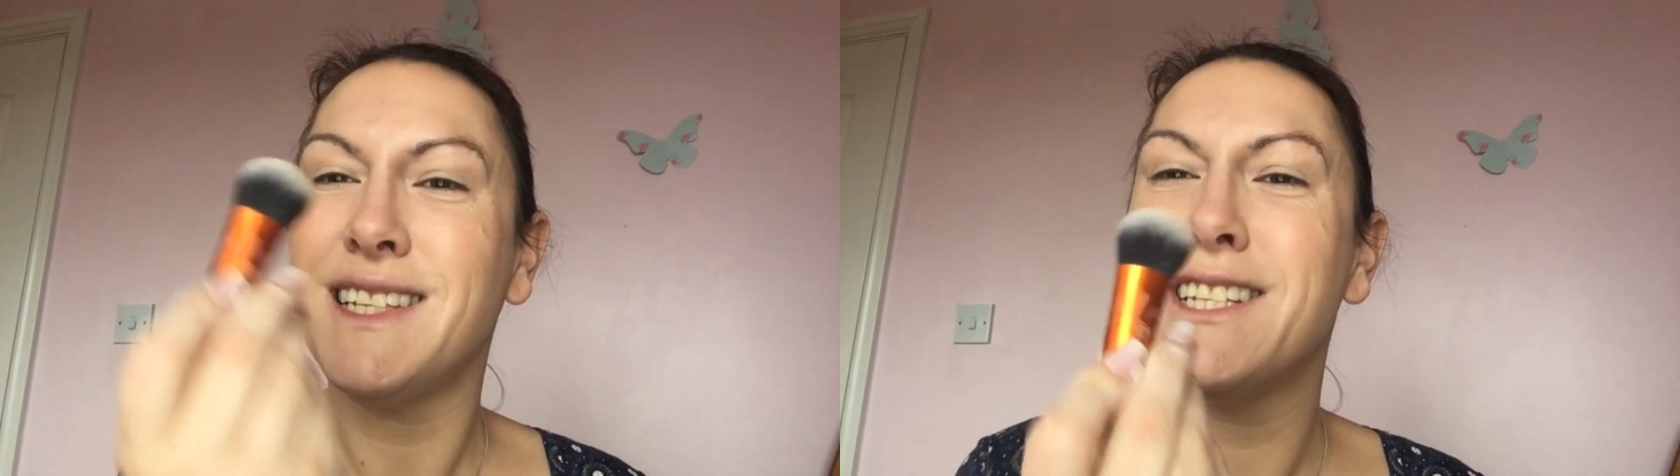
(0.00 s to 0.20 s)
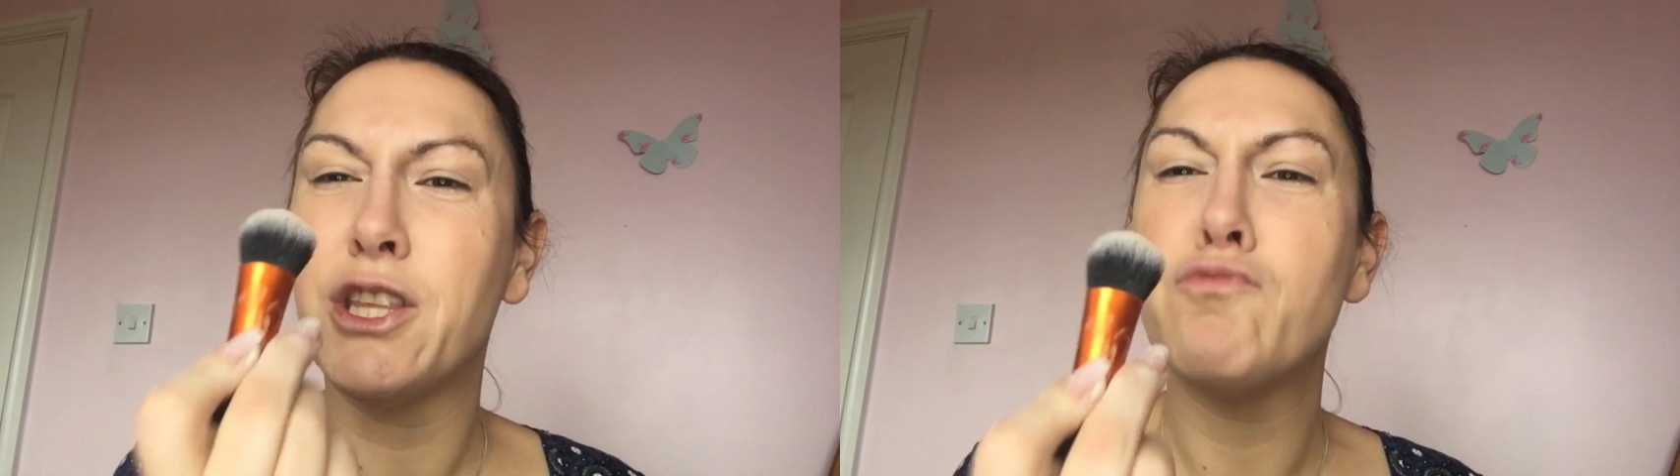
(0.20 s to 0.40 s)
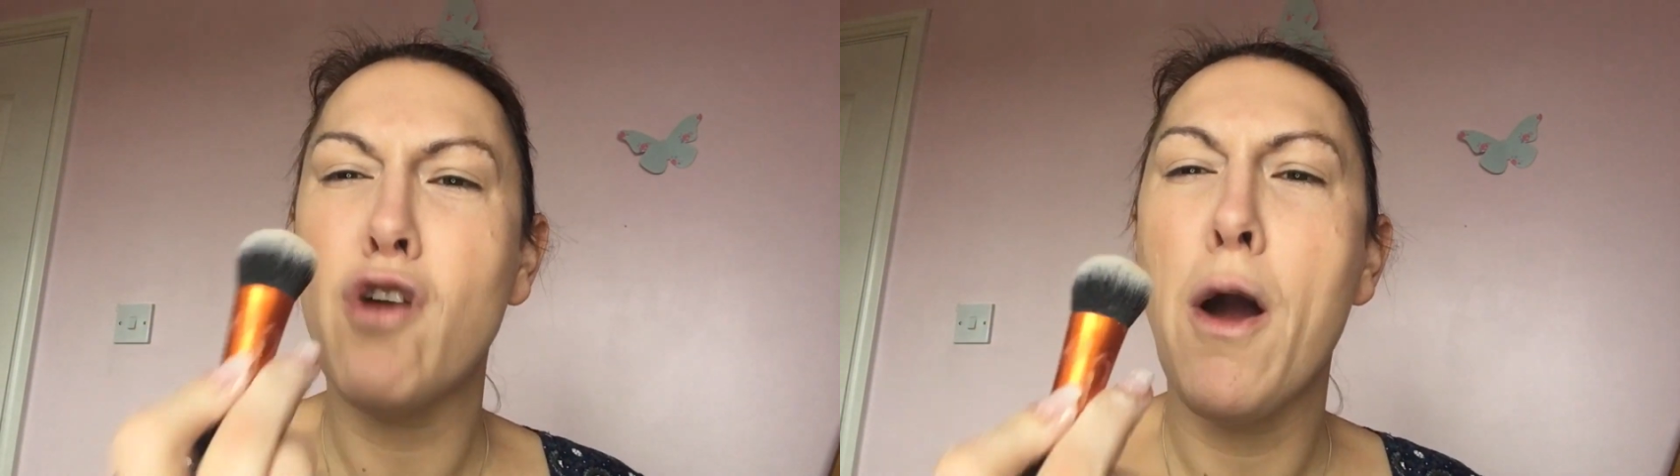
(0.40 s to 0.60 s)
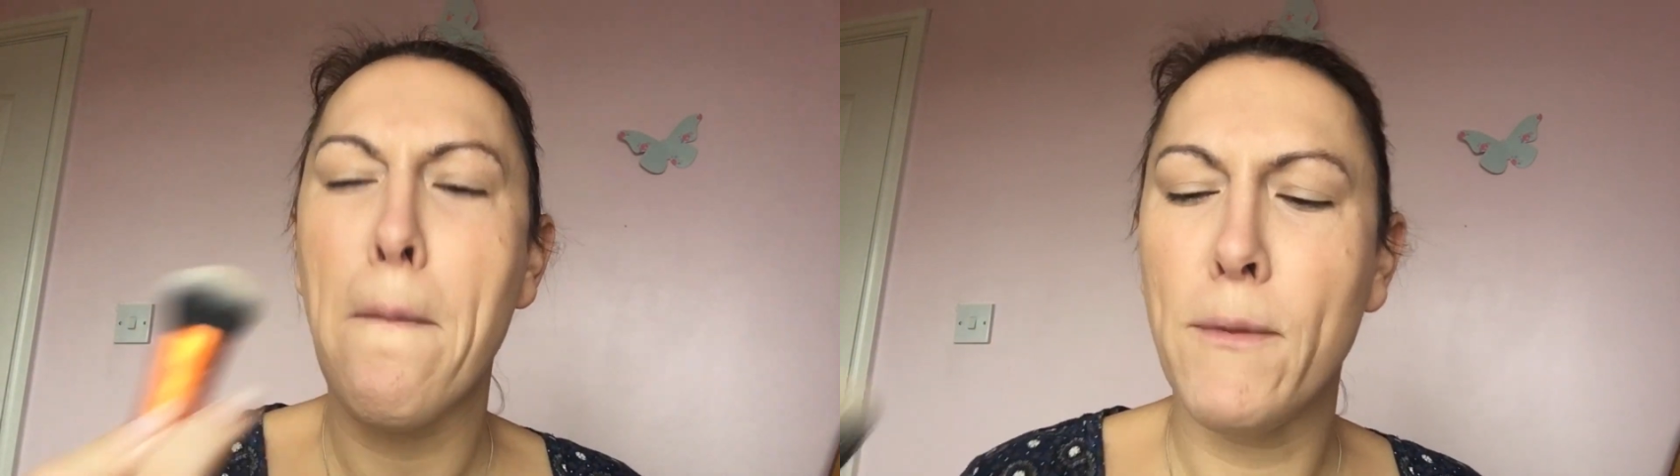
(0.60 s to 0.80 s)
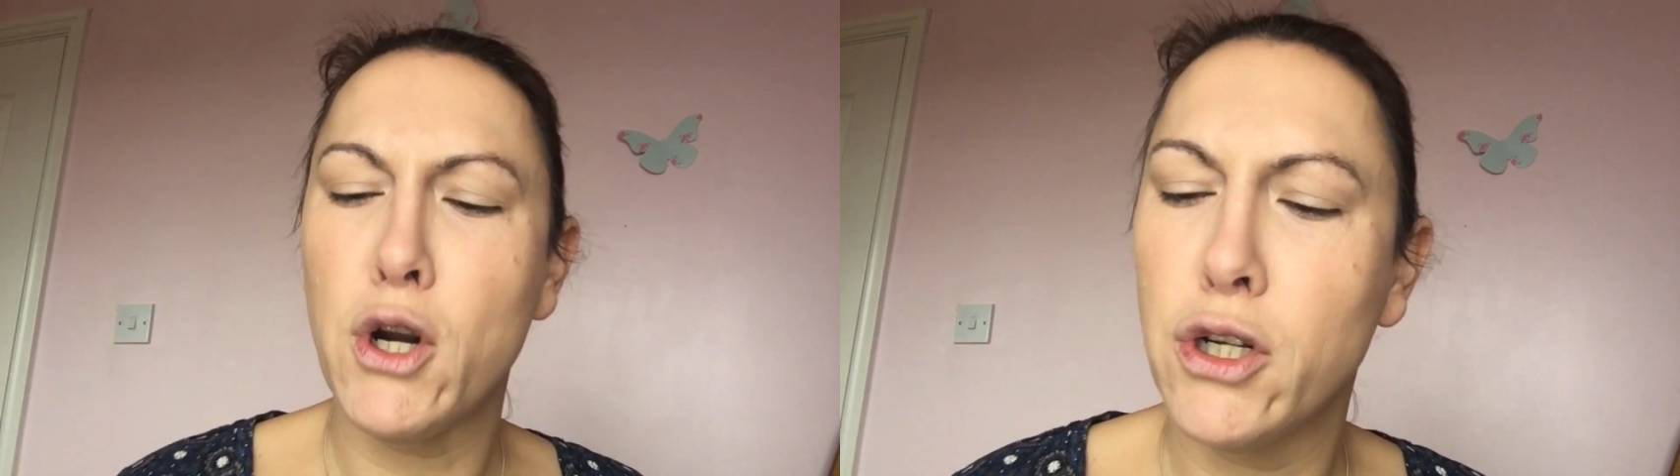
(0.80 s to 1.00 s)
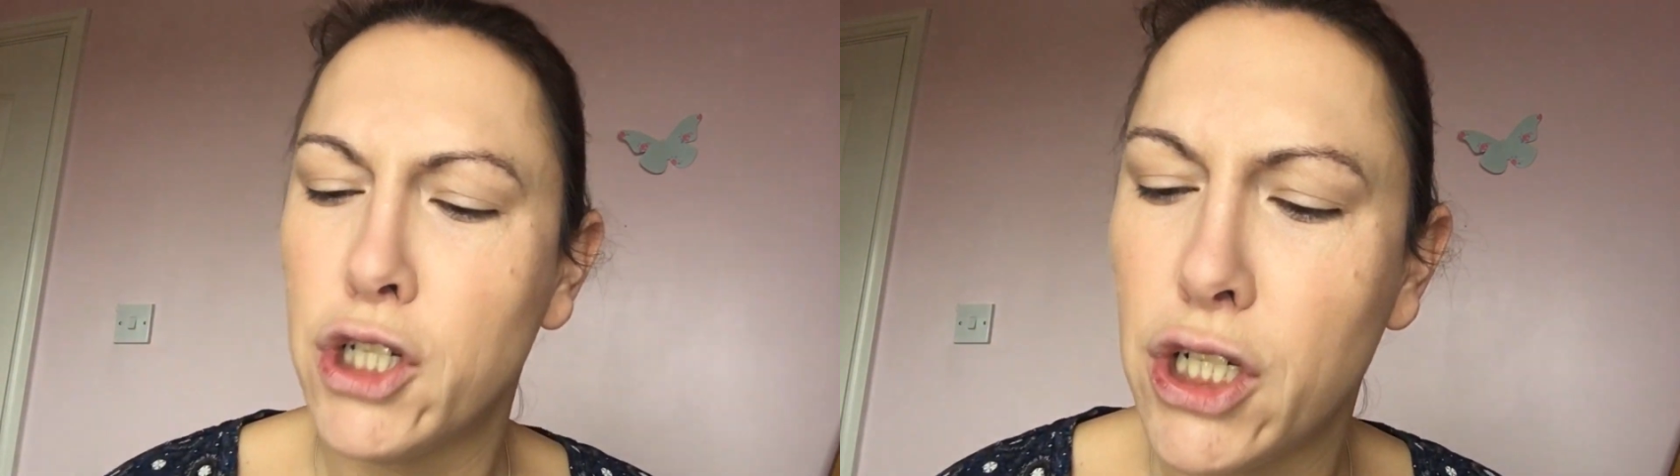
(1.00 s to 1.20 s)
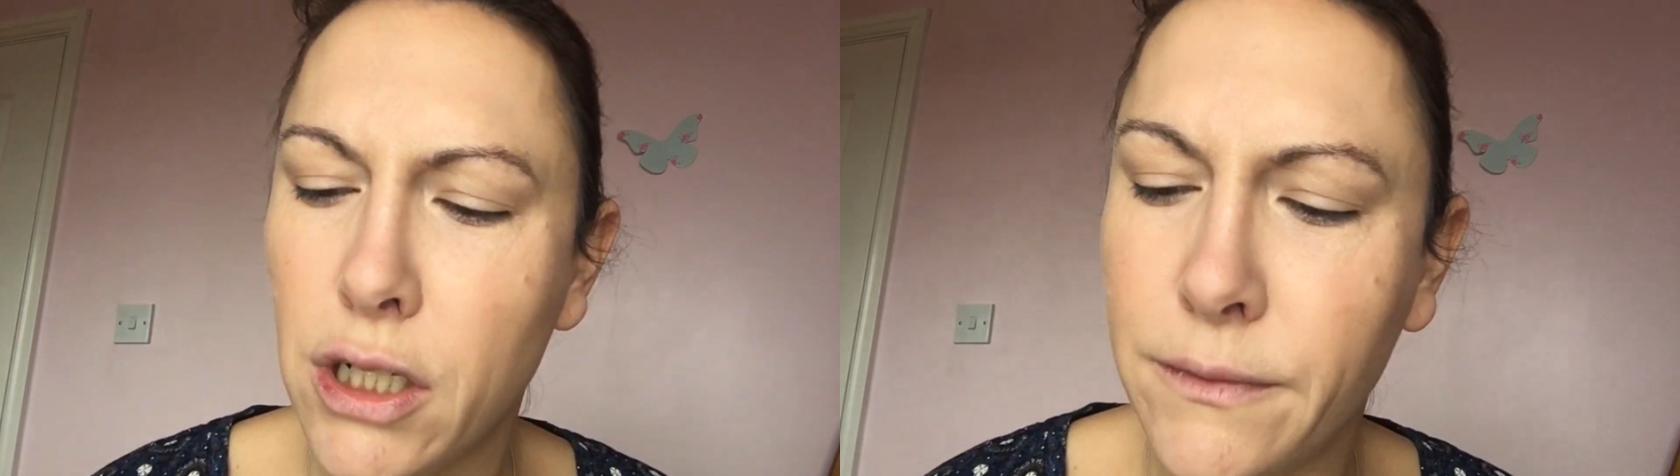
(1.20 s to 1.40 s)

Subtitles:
is the wrong brush,